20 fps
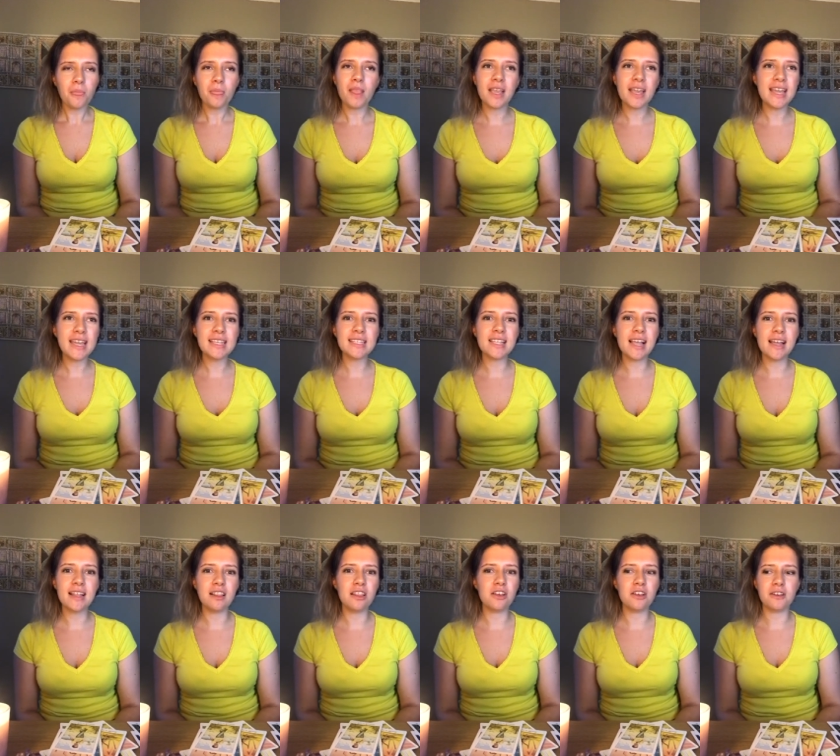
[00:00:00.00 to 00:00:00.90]
it is
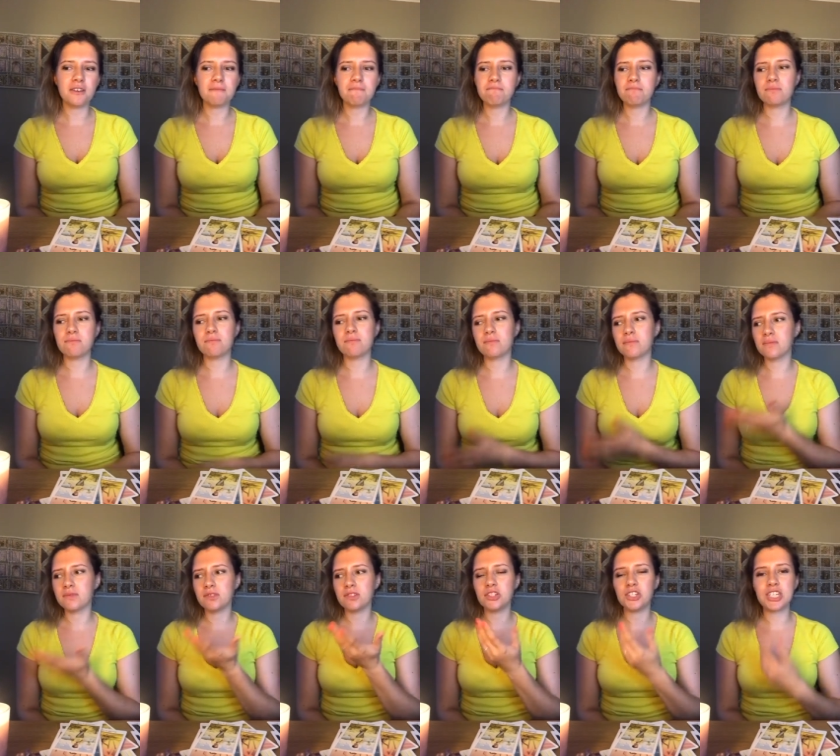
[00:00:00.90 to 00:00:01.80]
like, look,
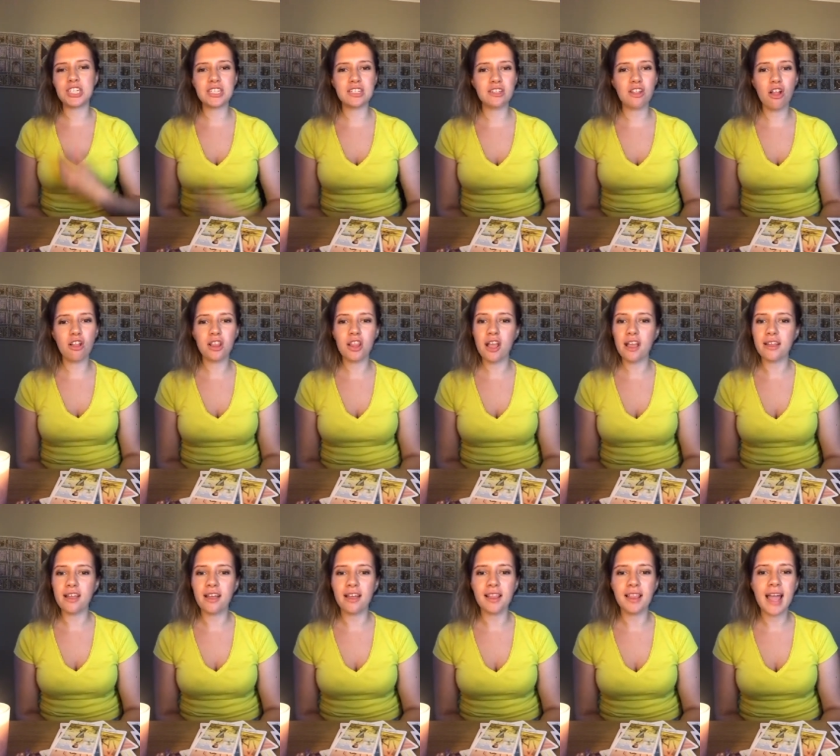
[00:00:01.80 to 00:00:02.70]
she's not learnt
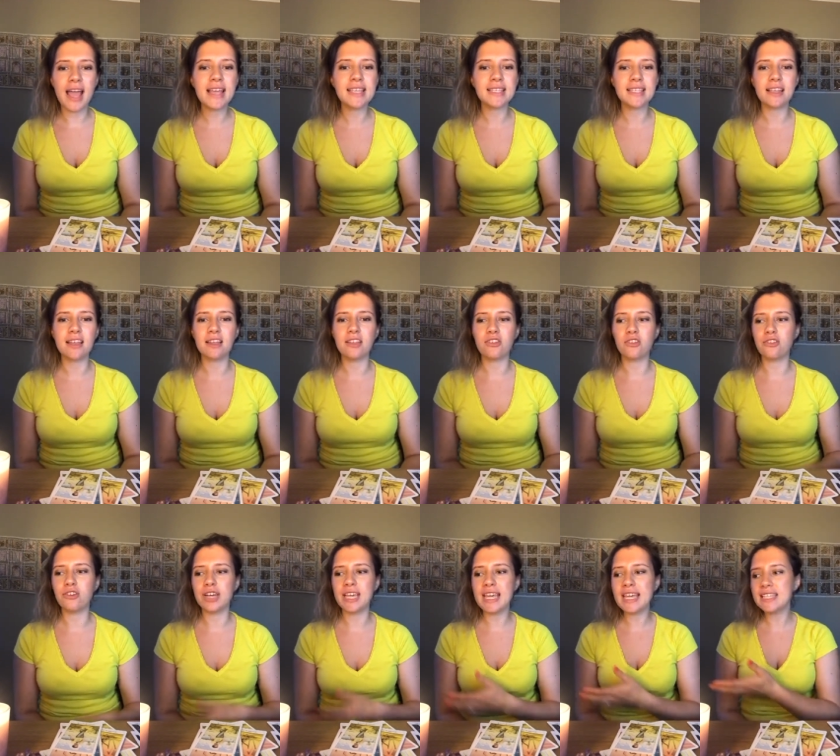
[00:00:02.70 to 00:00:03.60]
her lesson
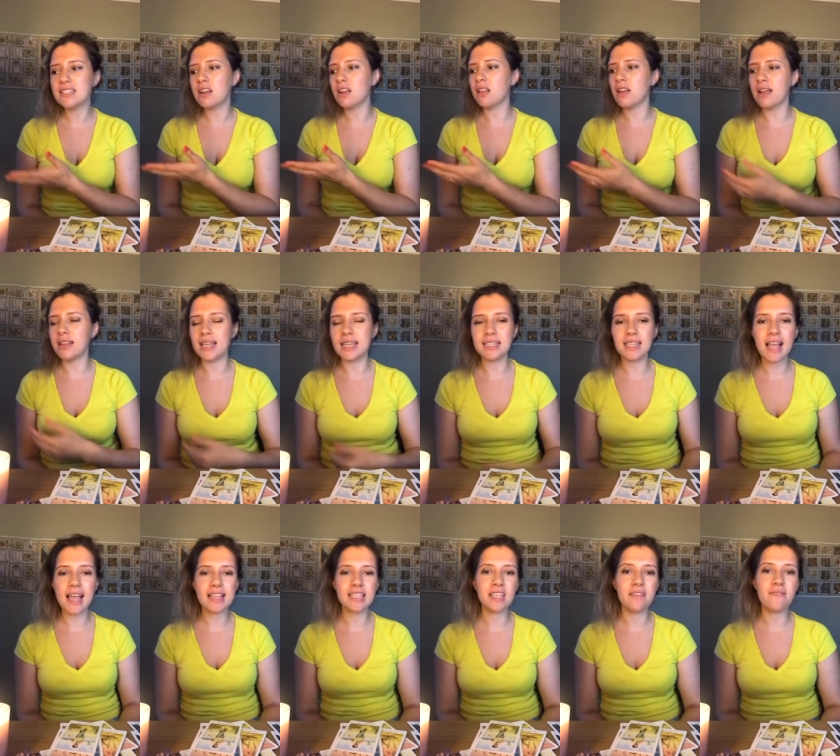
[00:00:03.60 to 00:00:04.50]
or he's not learnt his
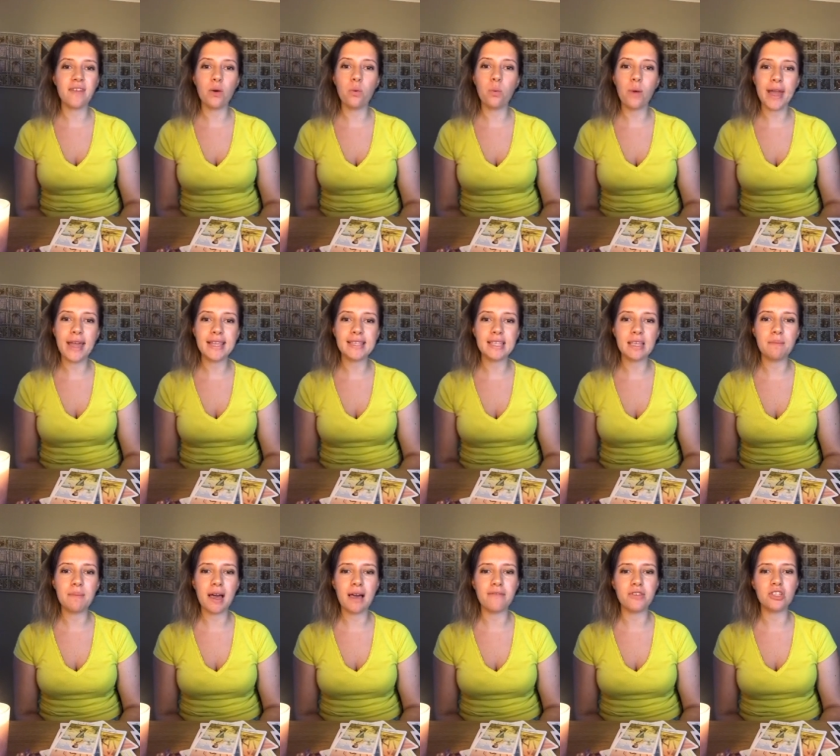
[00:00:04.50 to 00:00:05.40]
lesson. They're waiting
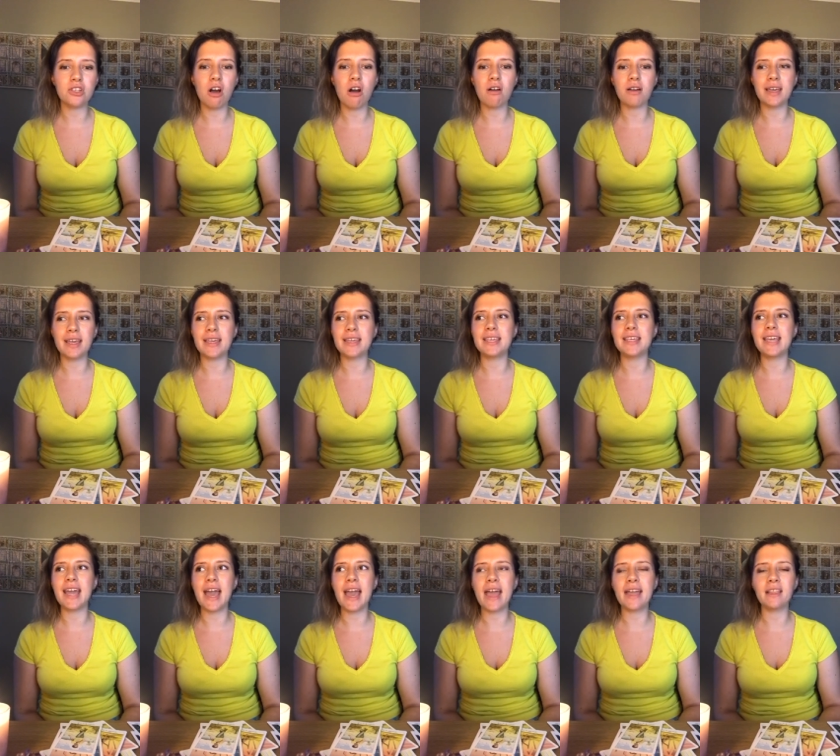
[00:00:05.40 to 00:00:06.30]
by the dock
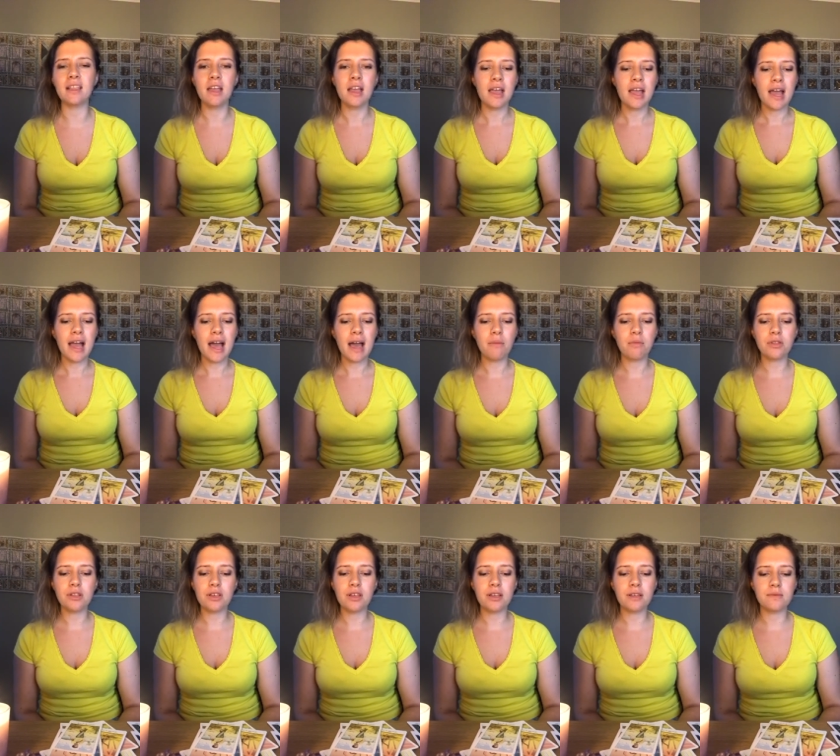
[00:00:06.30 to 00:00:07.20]
again. I'm
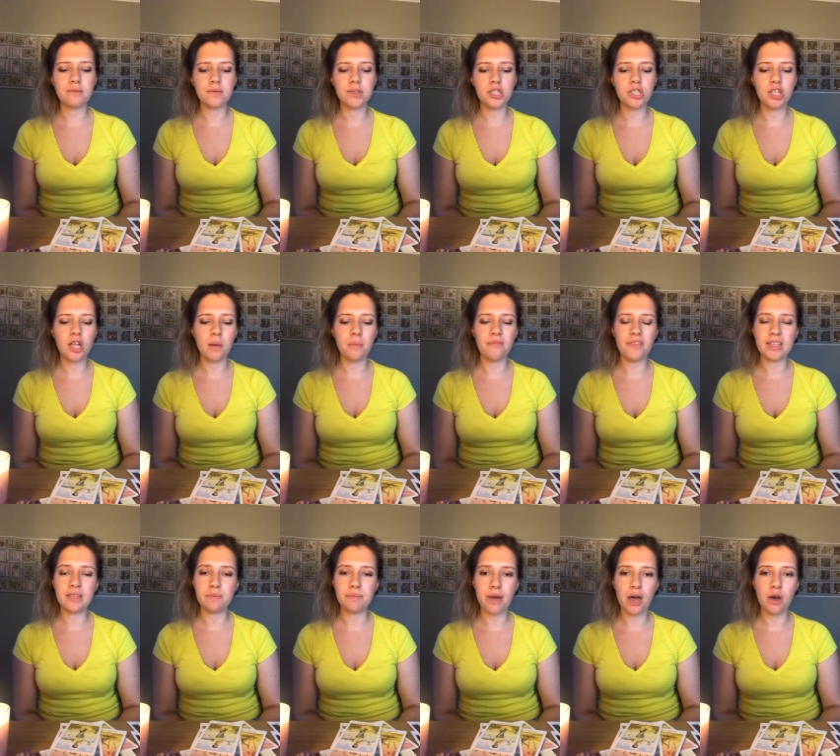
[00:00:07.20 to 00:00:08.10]
going to stop
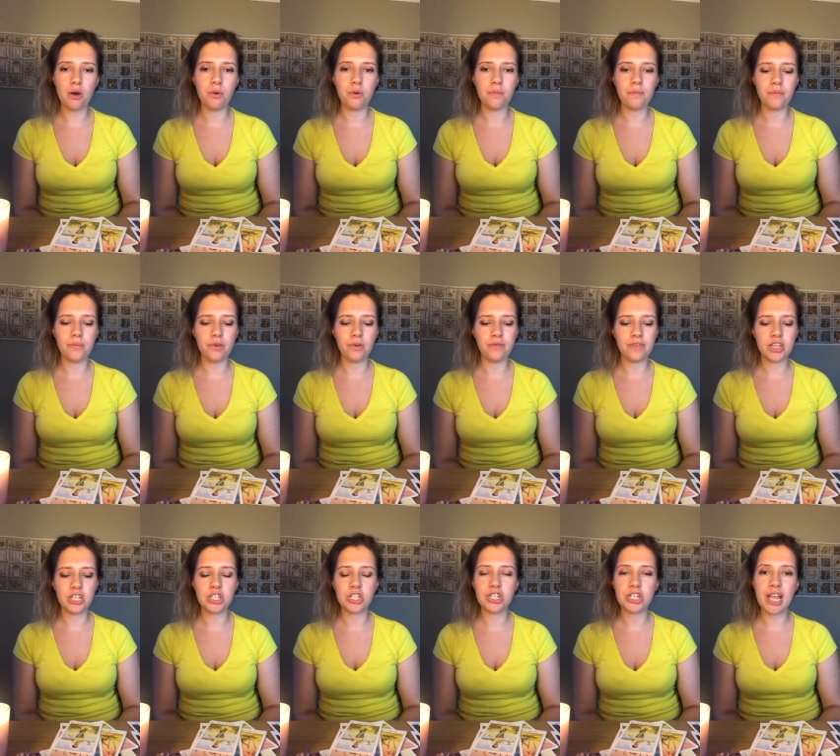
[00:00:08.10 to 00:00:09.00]
this boat or
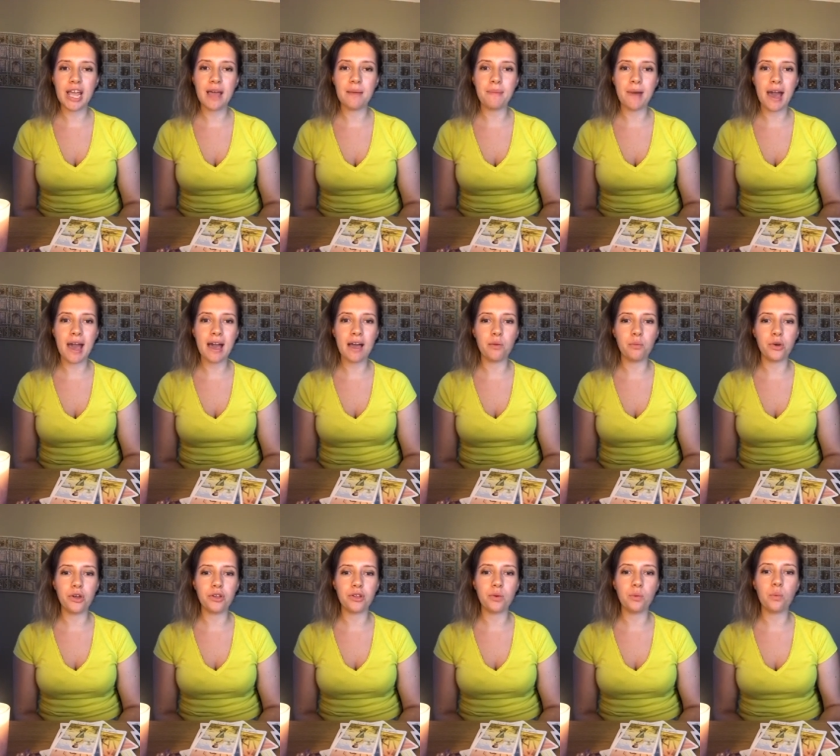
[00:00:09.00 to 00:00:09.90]
this ship and
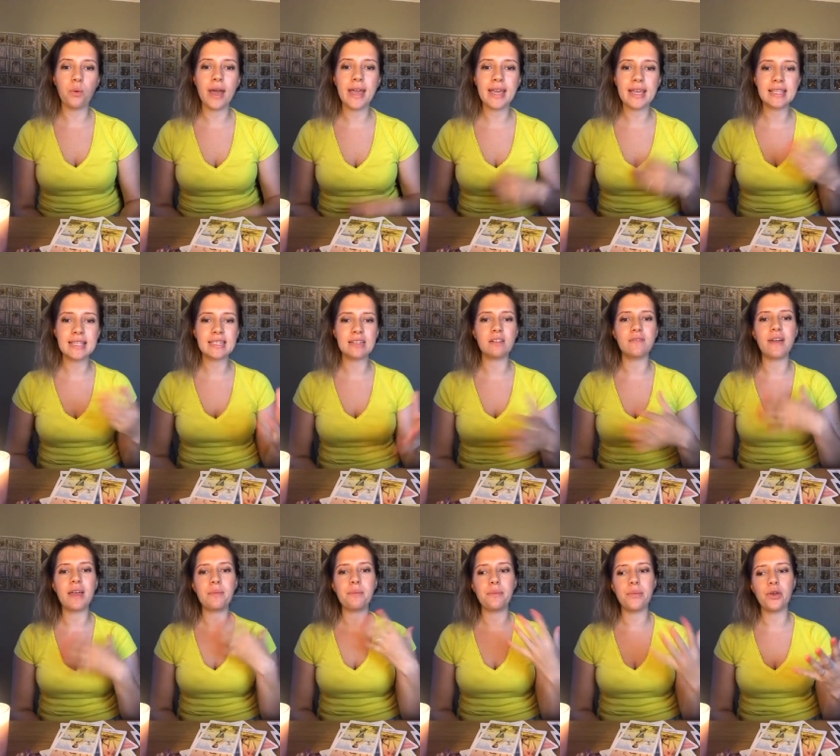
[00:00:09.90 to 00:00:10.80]
we're going to wait until
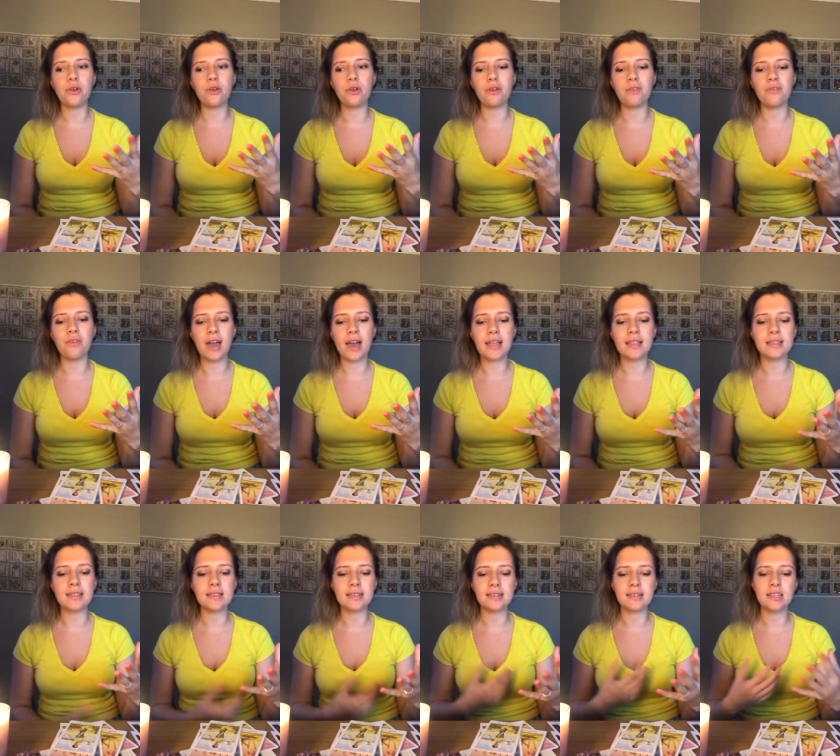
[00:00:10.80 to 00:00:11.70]
they move
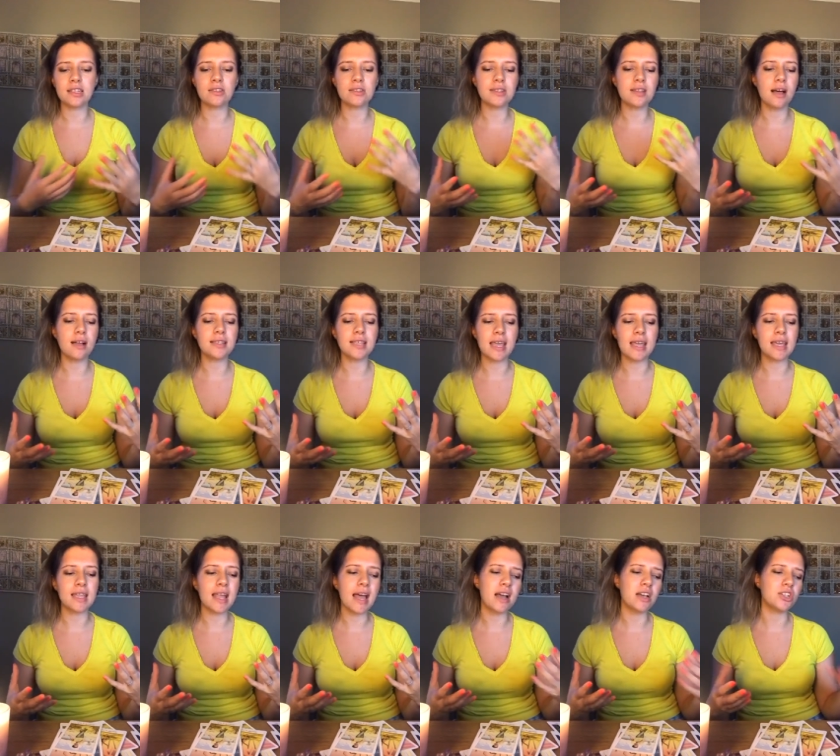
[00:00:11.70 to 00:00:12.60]
and, you know, start
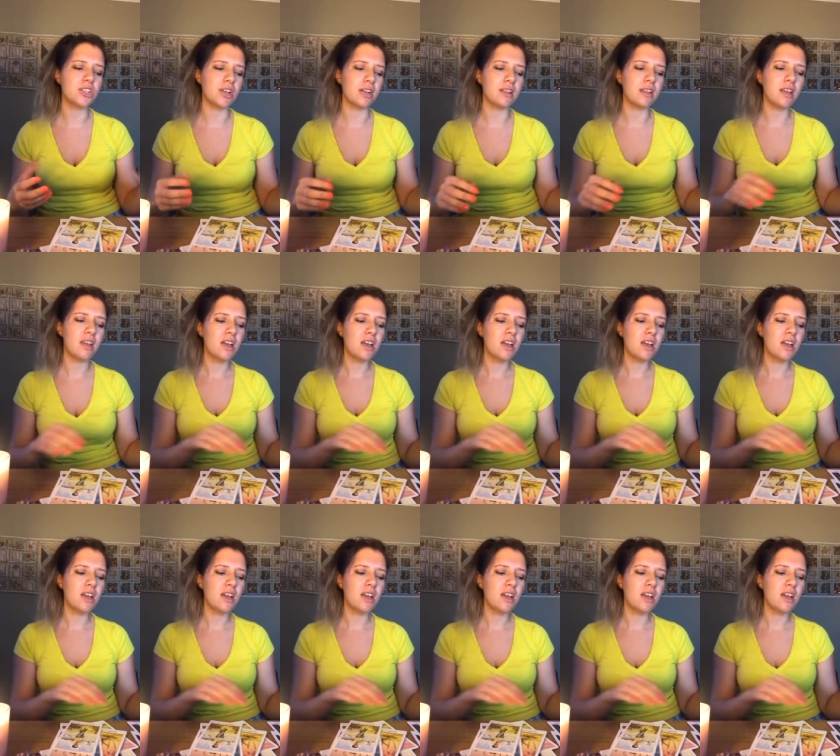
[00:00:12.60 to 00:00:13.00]
taking action